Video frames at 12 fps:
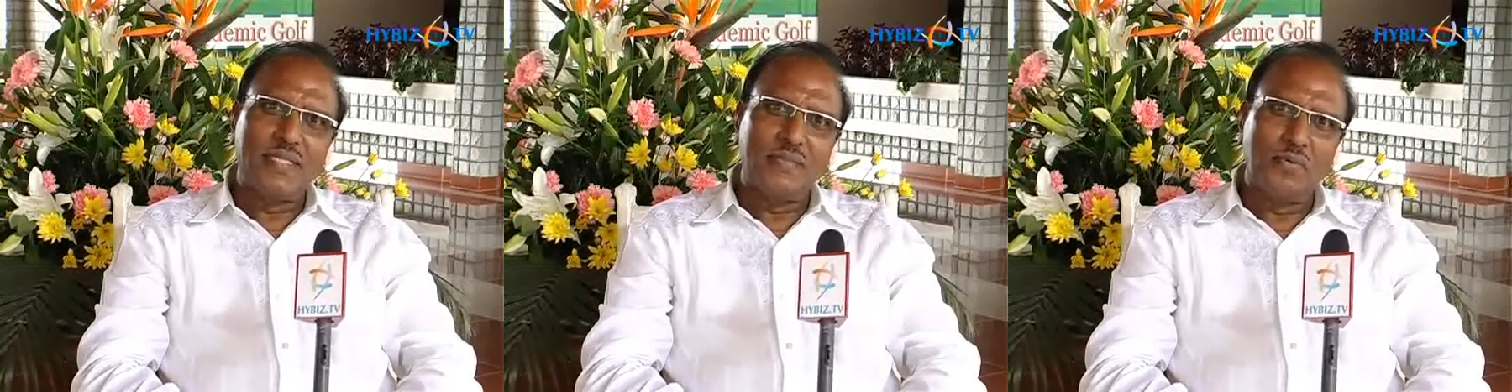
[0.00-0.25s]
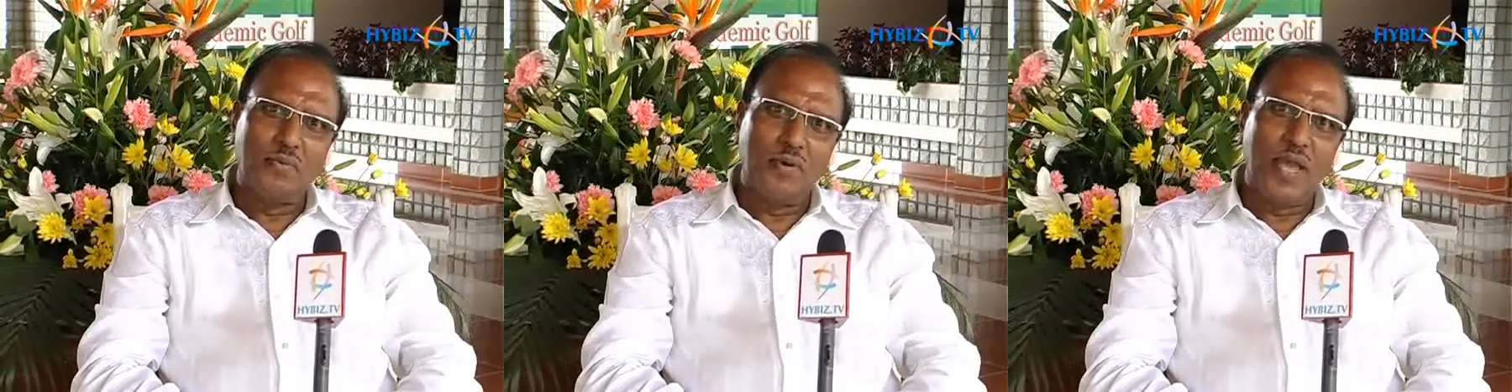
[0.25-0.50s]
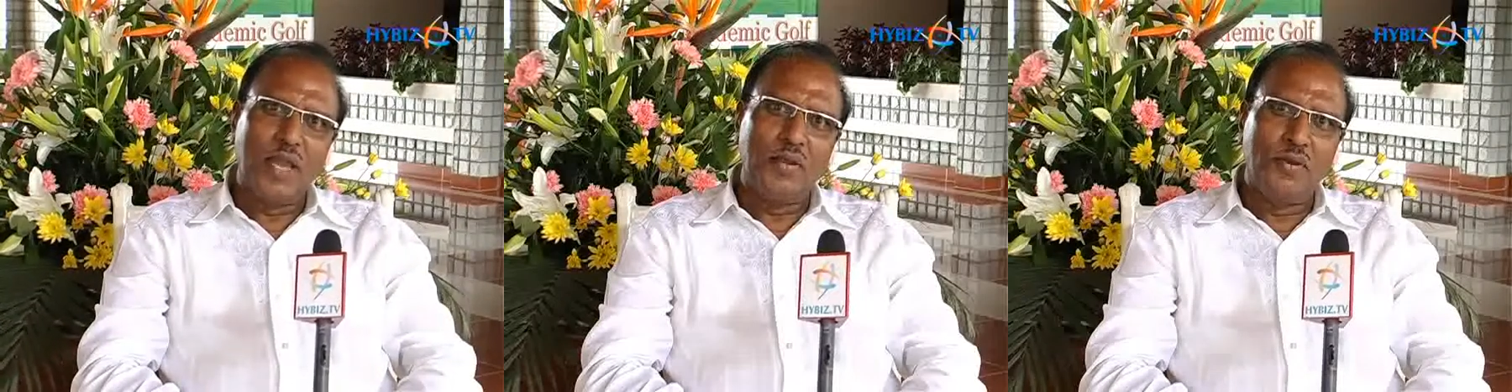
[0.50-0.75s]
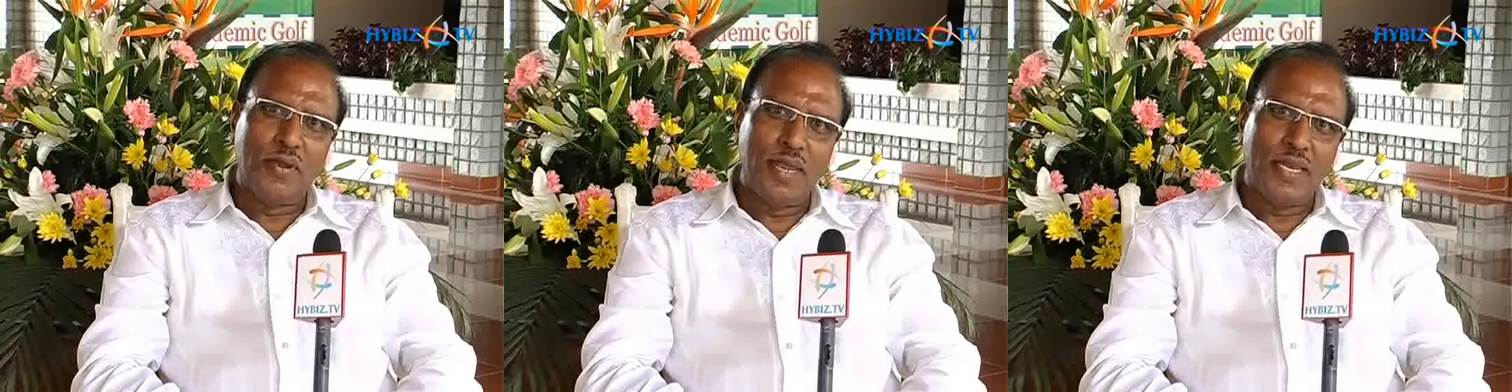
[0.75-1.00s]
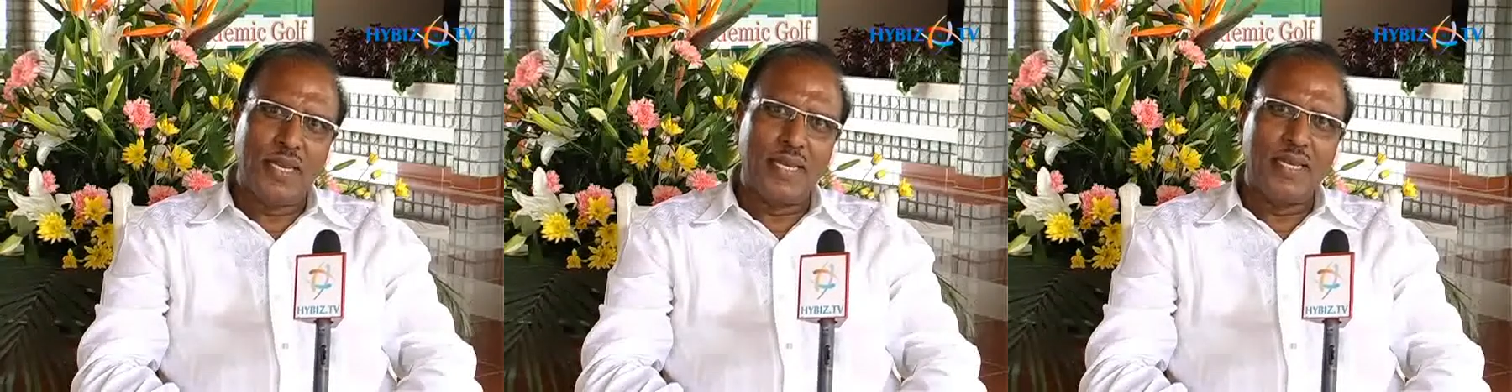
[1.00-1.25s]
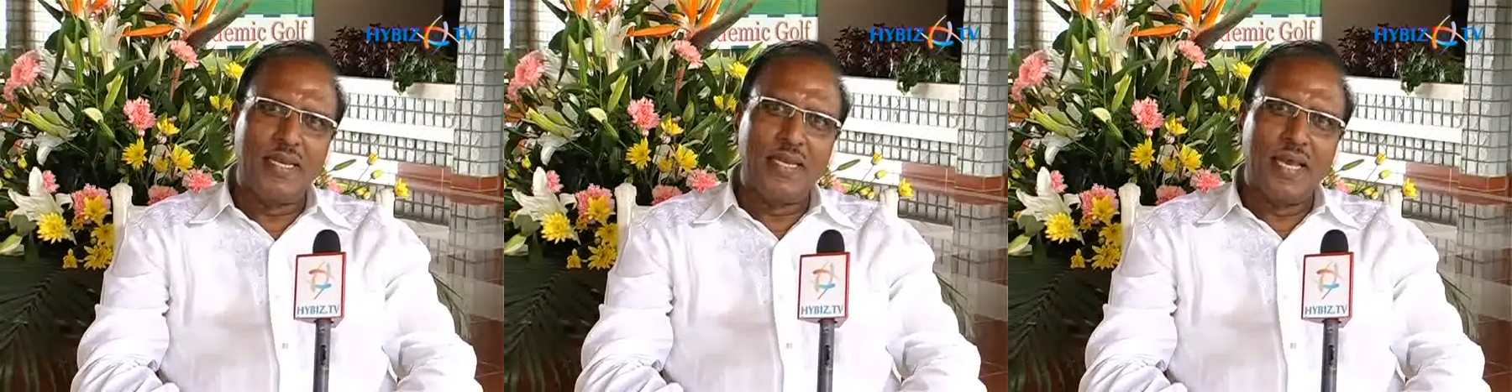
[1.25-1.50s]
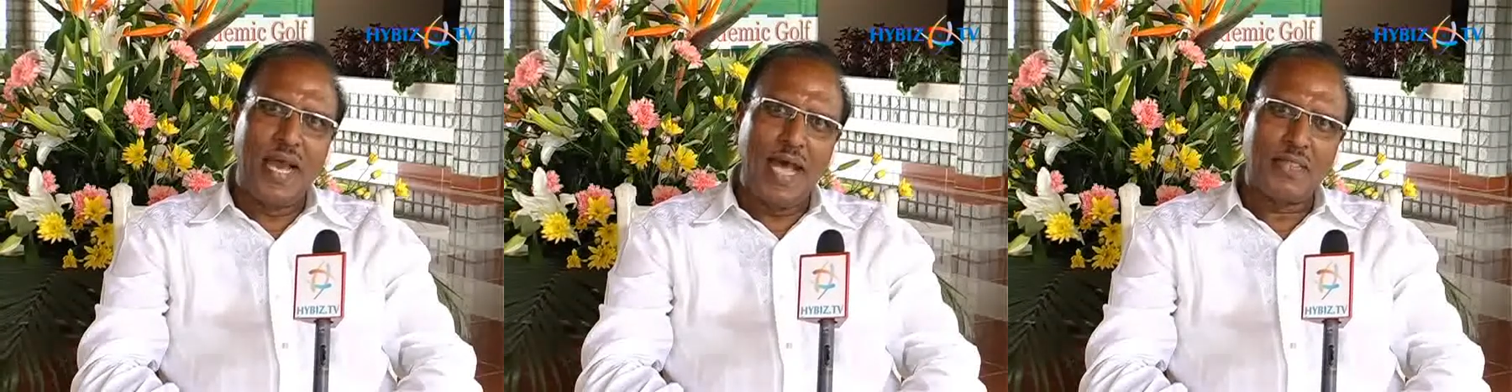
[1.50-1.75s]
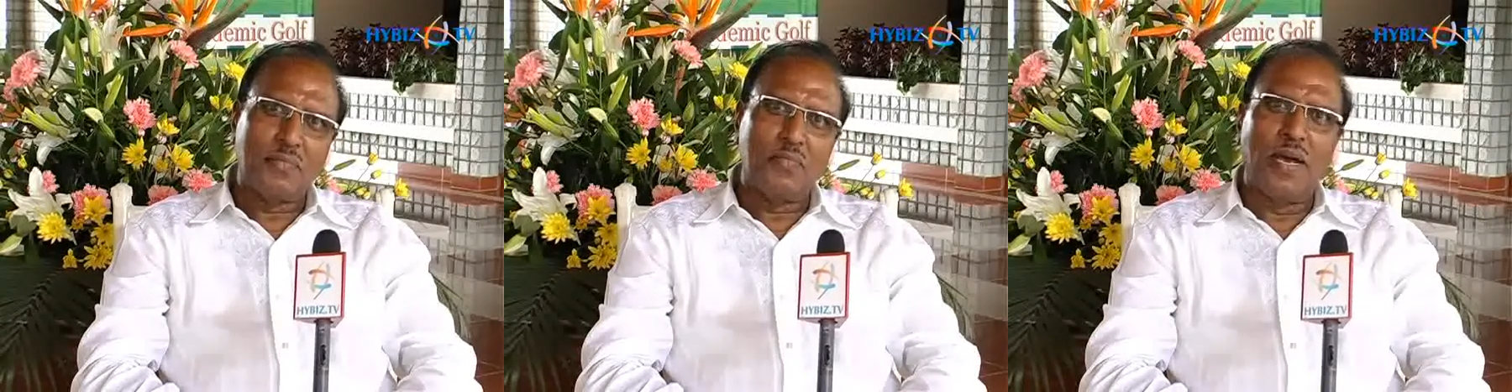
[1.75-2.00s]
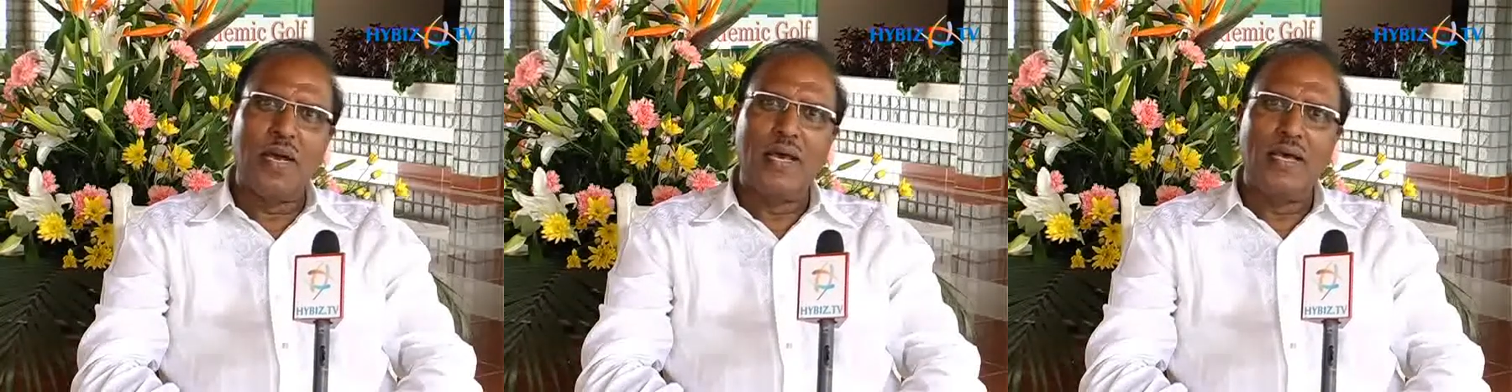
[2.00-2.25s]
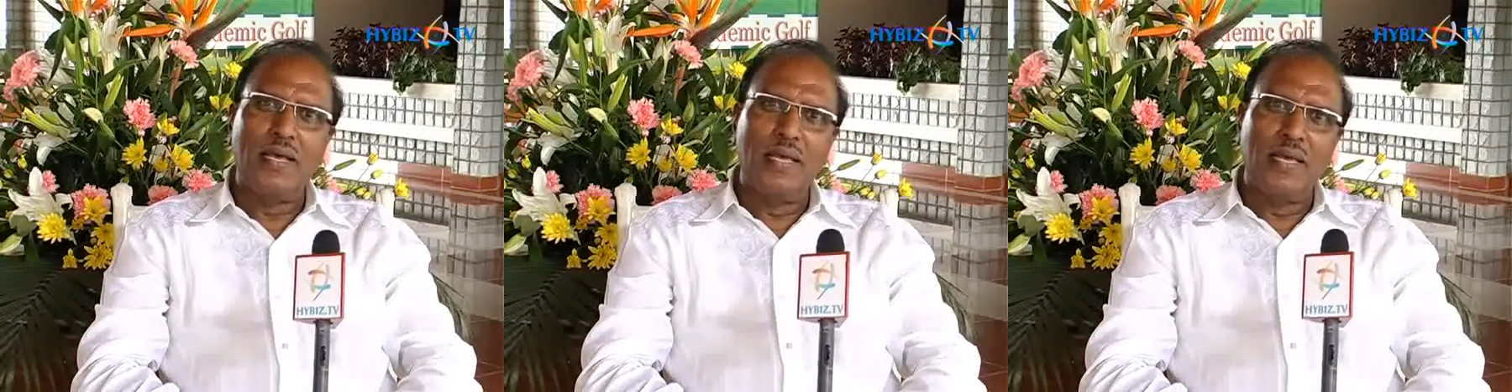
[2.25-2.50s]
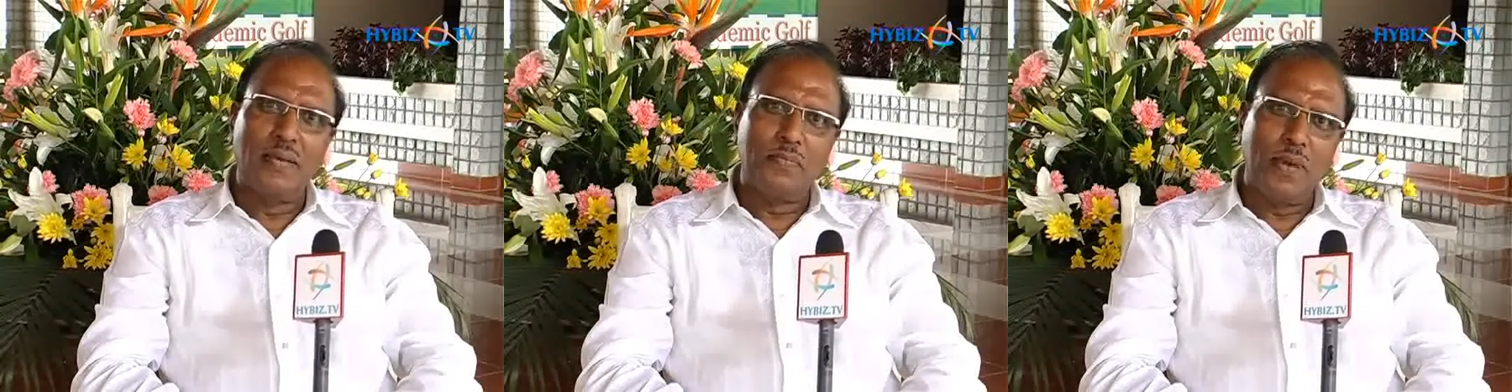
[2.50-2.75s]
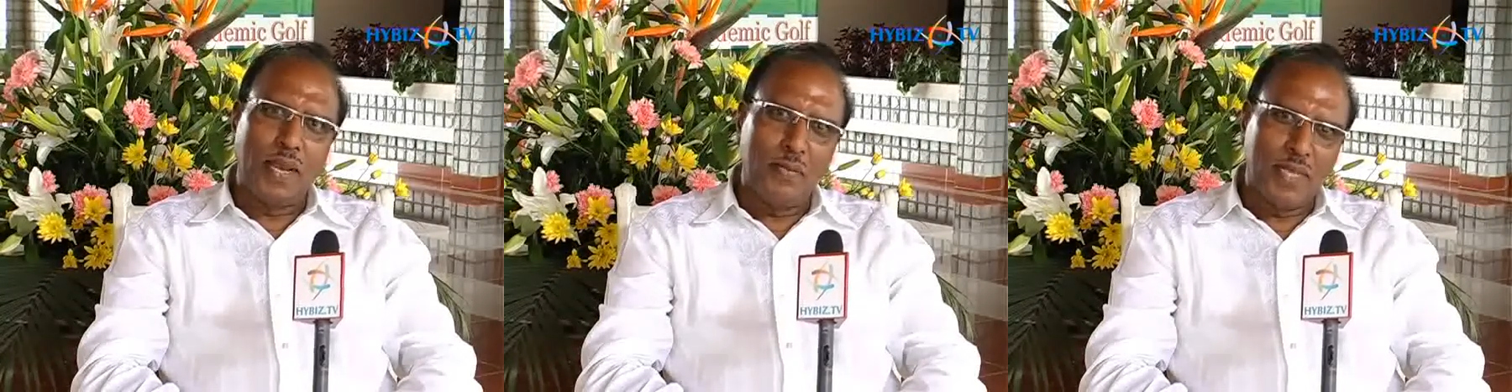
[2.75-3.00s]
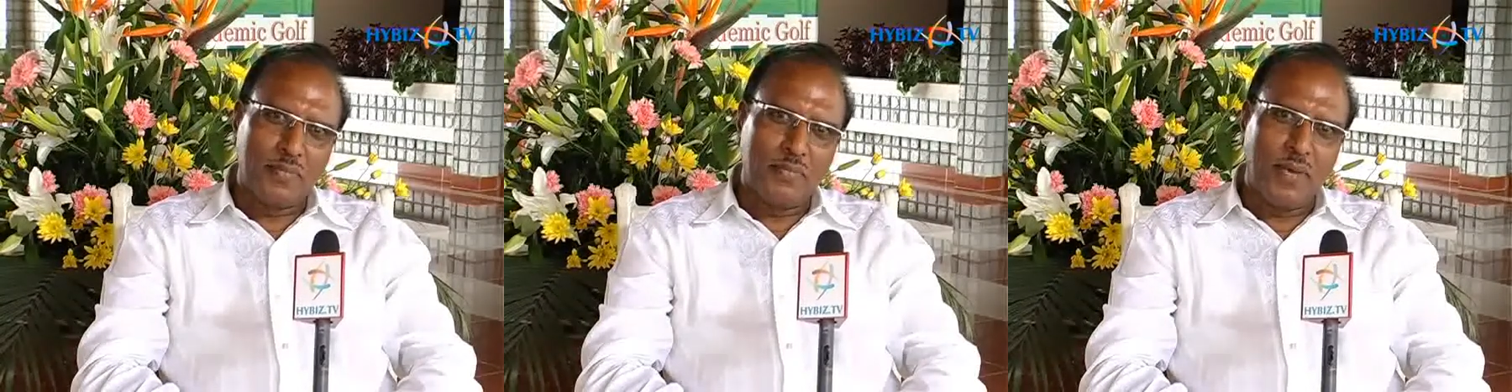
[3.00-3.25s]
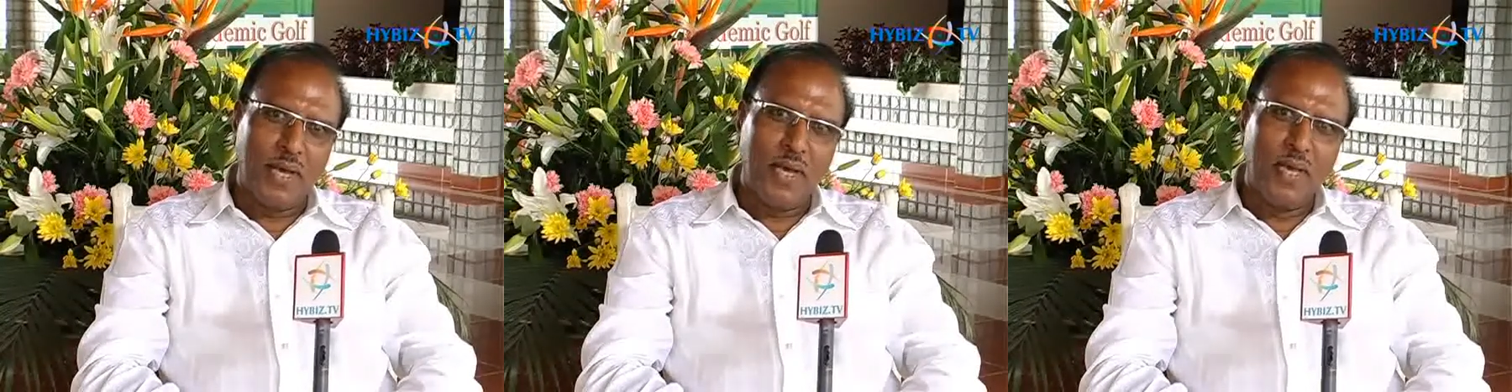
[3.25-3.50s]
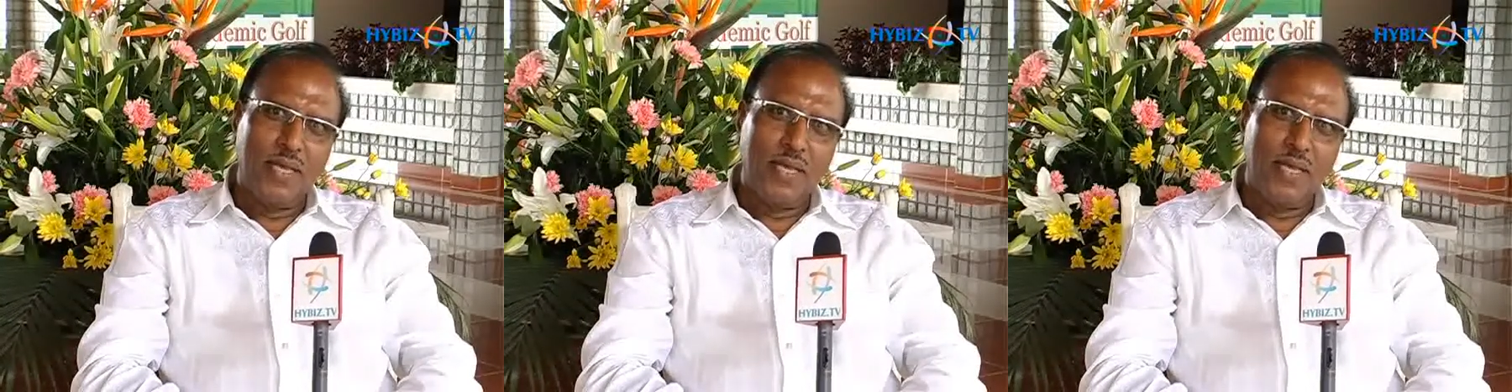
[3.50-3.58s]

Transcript: who educated Atma, Paramatma.